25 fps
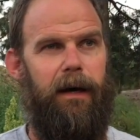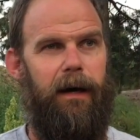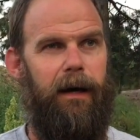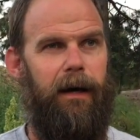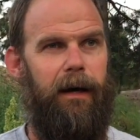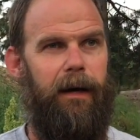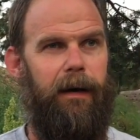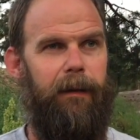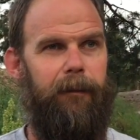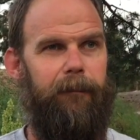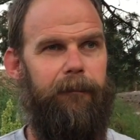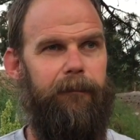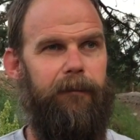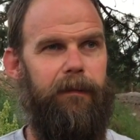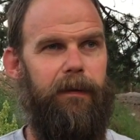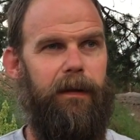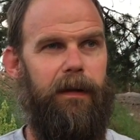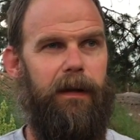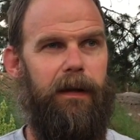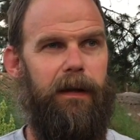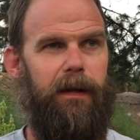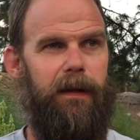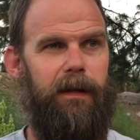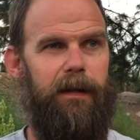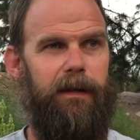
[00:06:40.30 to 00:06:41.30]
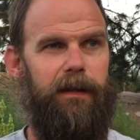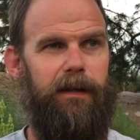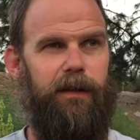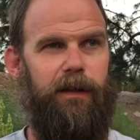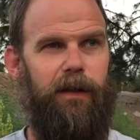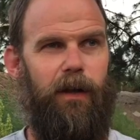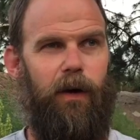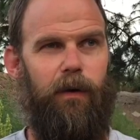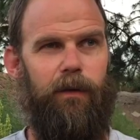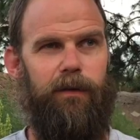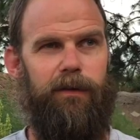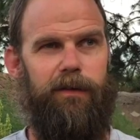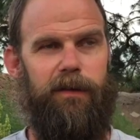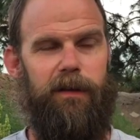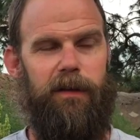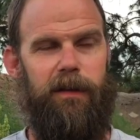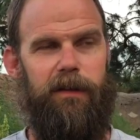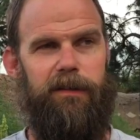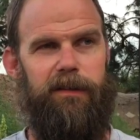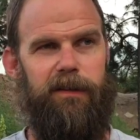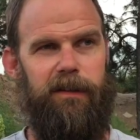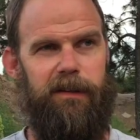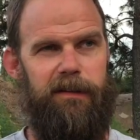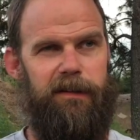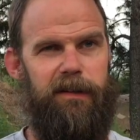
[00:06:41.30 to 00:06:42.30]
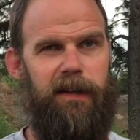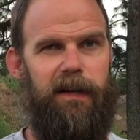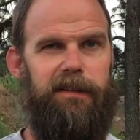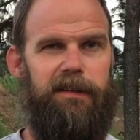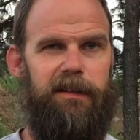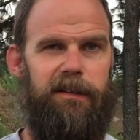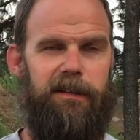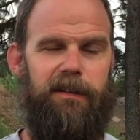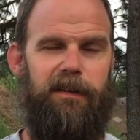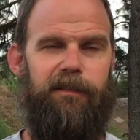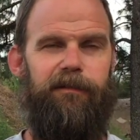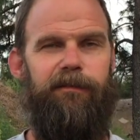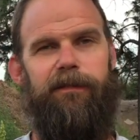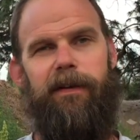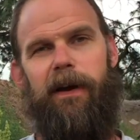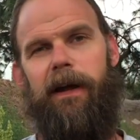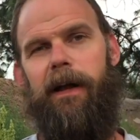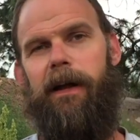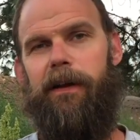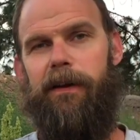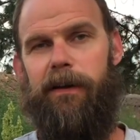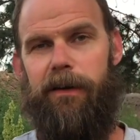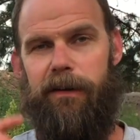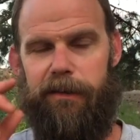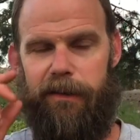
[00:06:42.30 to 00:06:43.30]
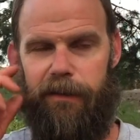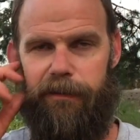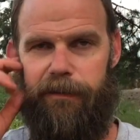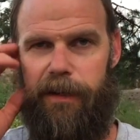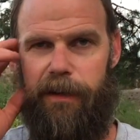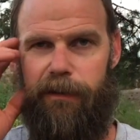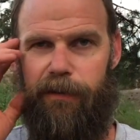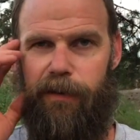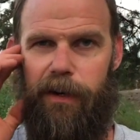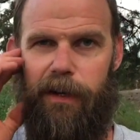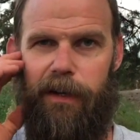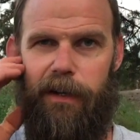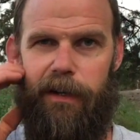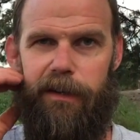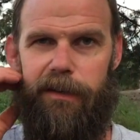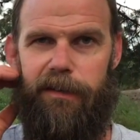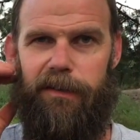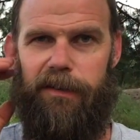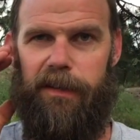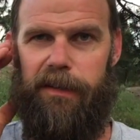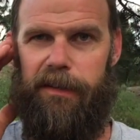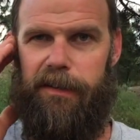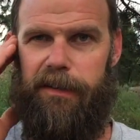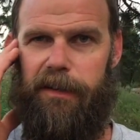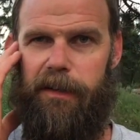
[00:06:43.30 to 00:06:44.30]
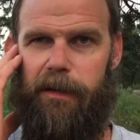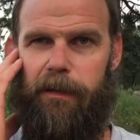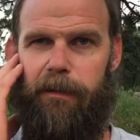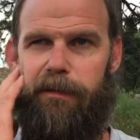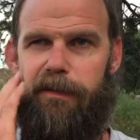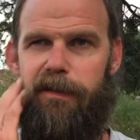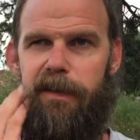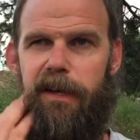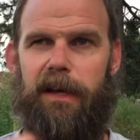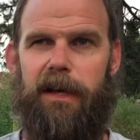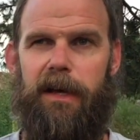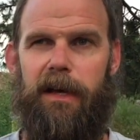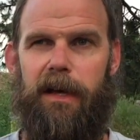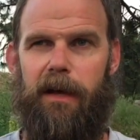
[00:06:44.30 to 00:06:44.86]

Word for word: um, you know successes and failures of different systems